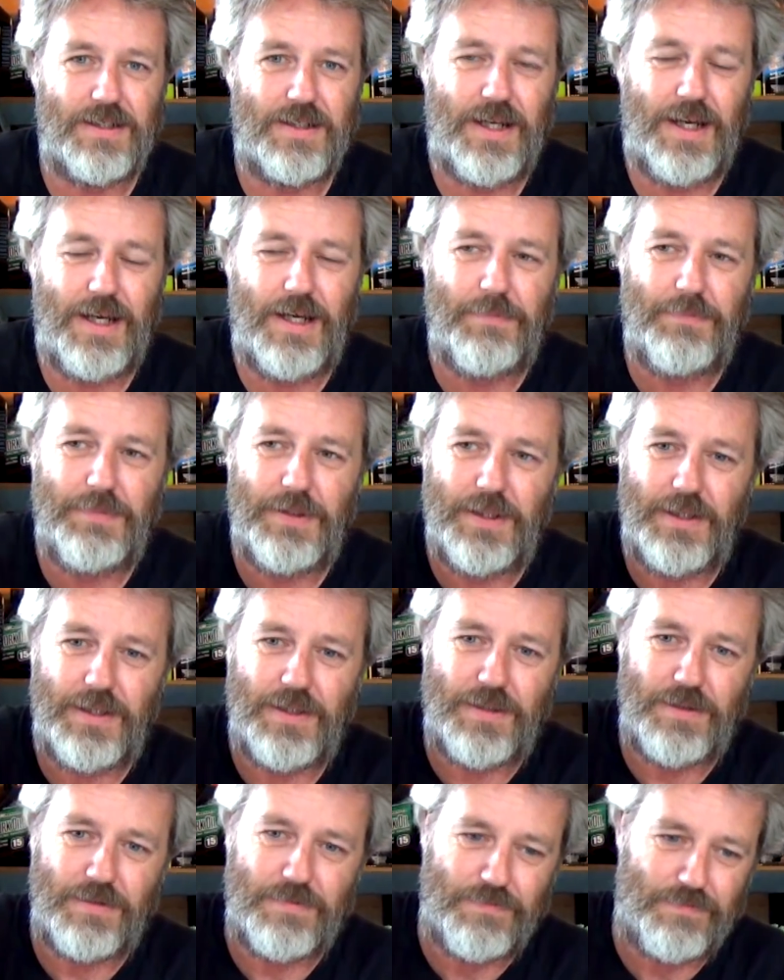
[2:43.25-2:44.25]

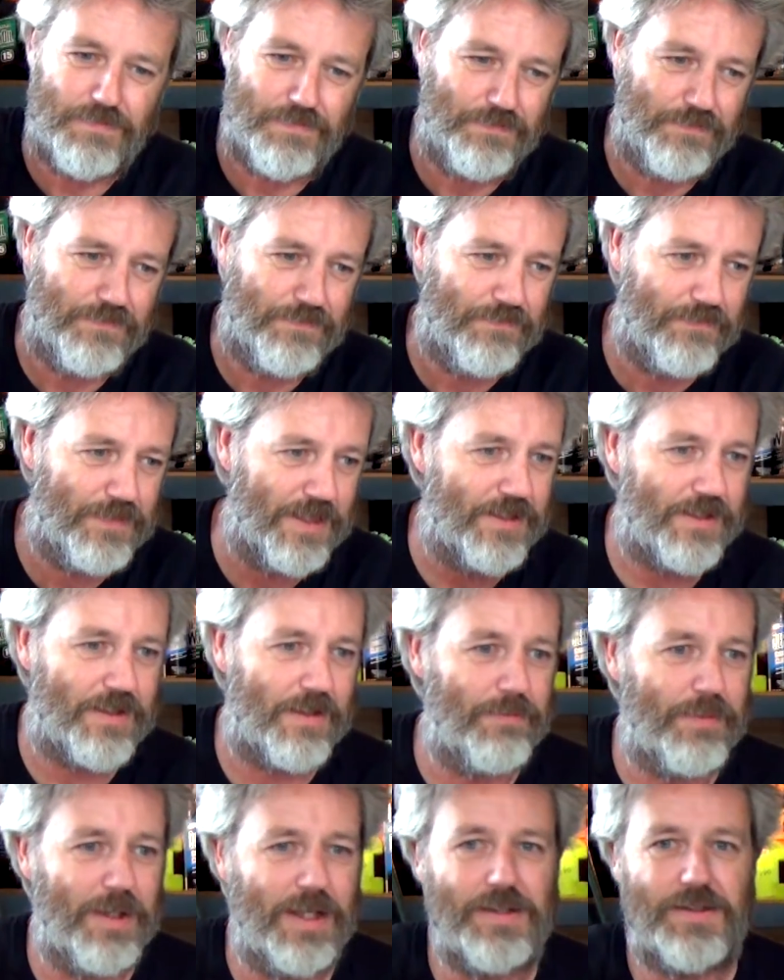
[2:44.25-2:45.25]
camping bits
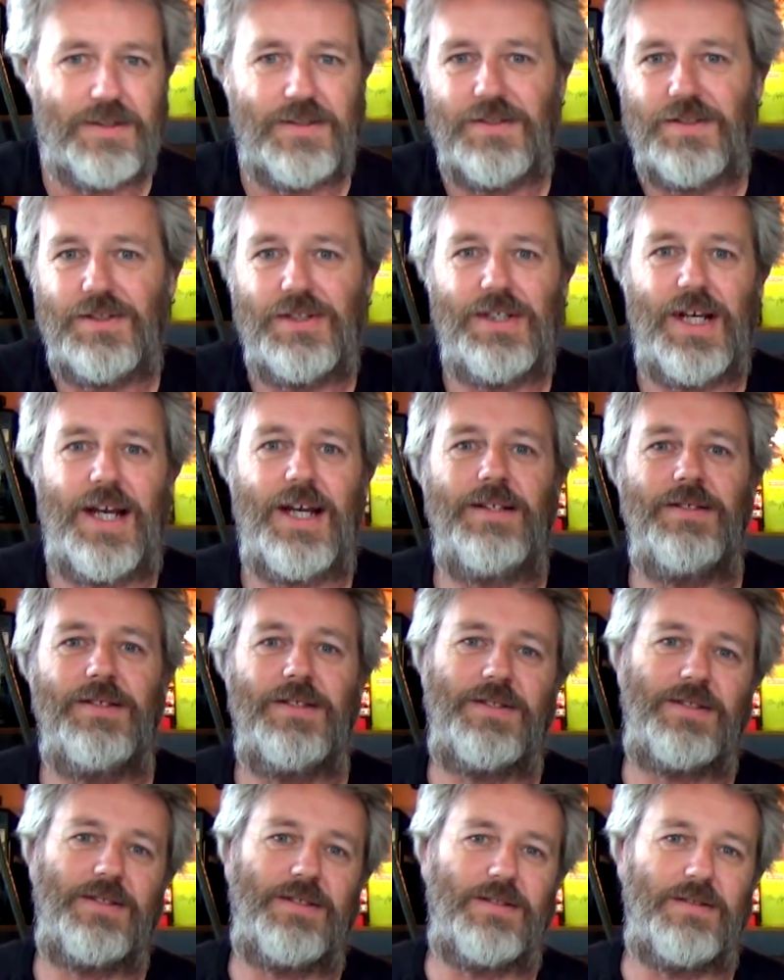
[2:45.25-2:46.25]
and pieces,
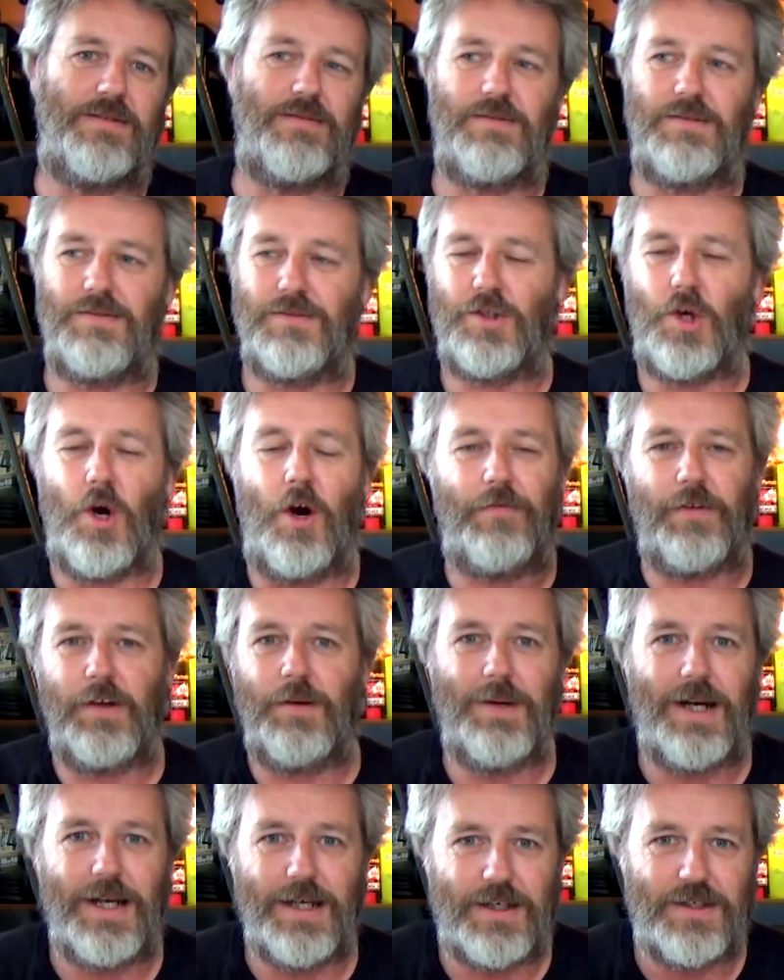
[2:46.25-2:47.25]
tents and
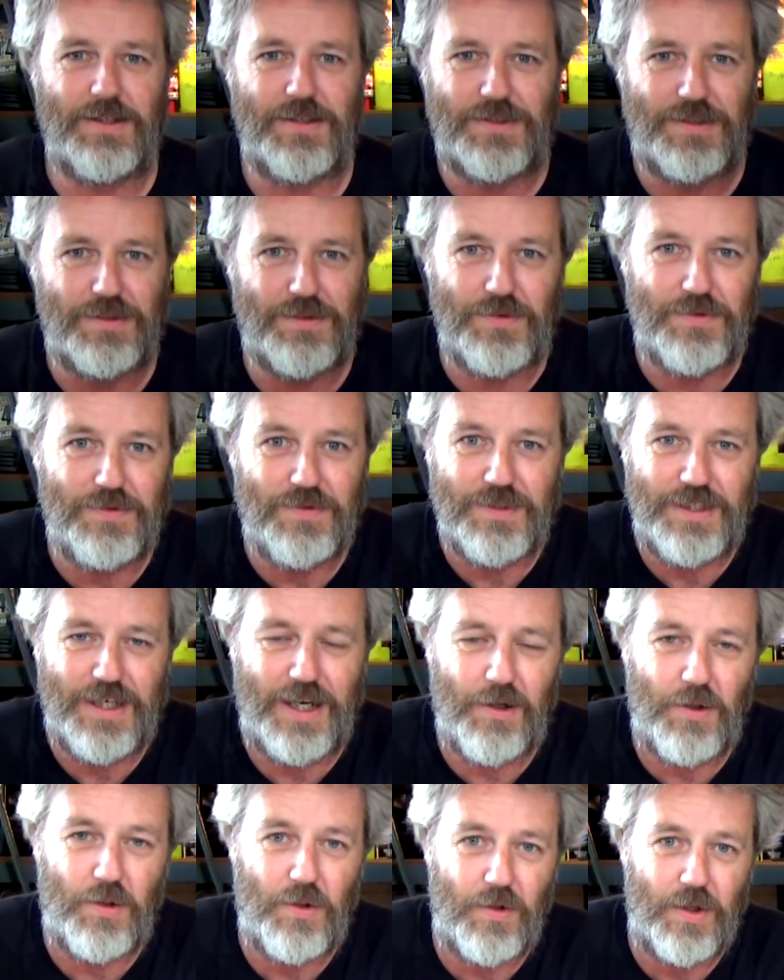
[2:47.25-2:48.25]
coffee makers and
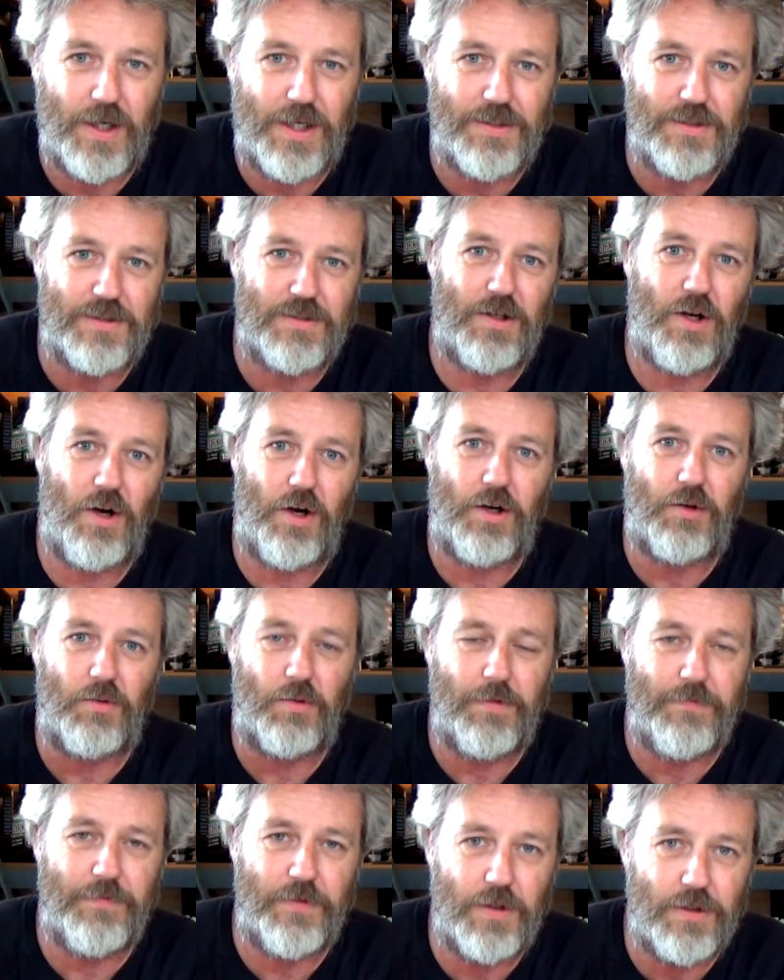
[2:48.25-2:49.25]
all those kind
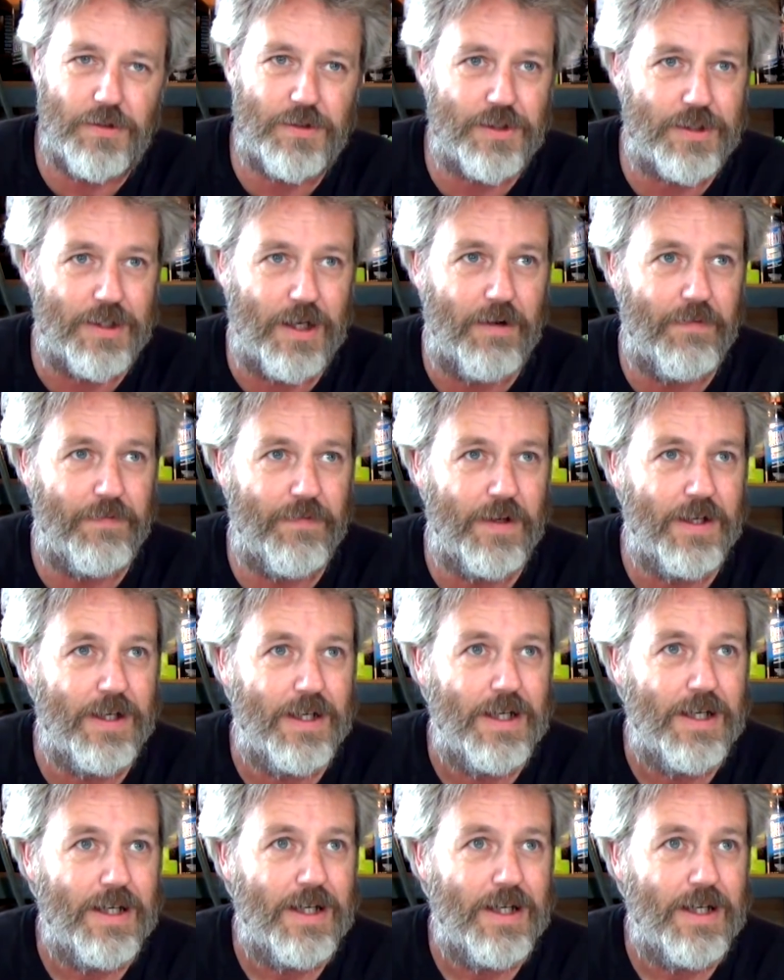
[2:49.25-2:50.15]
of review stuff.